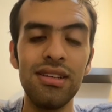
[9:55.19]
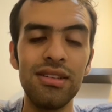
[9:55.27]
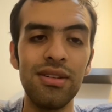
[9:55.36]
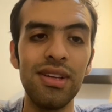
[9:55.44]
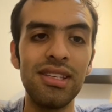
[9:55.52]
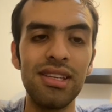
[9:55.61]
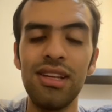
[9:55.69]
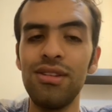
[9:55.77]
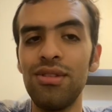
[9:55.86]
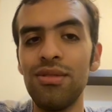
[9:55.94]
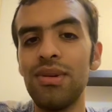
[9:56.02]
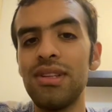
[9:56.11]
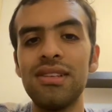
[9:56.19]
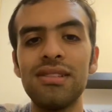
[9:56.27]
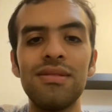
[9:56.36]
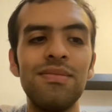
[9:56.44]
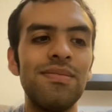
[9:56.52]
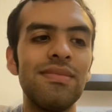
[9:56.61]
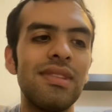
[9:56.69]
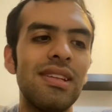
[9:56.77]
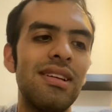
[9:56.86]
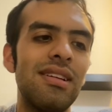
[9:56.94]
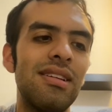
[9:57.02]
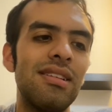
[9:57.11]
So I decided, you know what, just
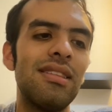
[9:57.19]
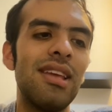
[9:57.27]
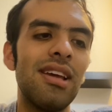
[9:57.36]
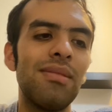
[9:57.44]
take